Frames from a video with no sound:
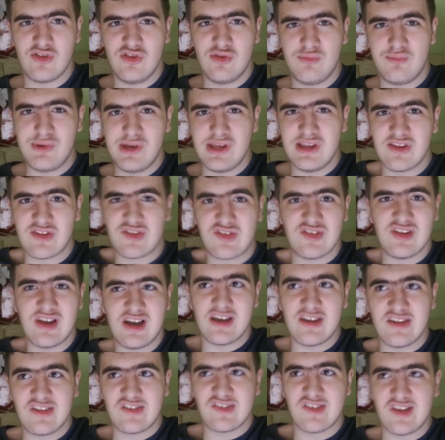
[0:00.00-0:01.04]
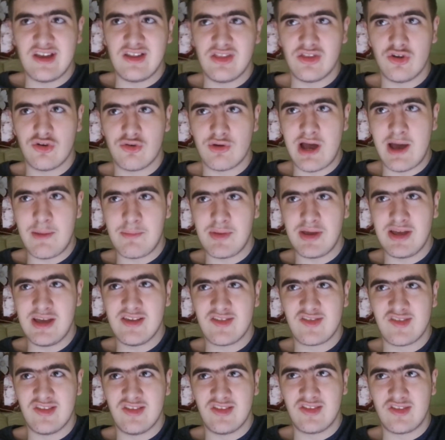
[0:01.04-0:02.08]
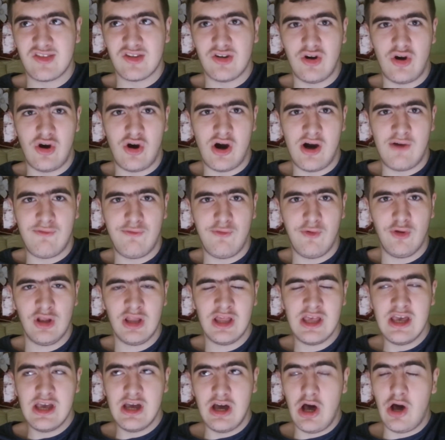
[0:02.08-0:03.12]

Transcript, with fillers: The beat is nice, and the rapping isn't awful.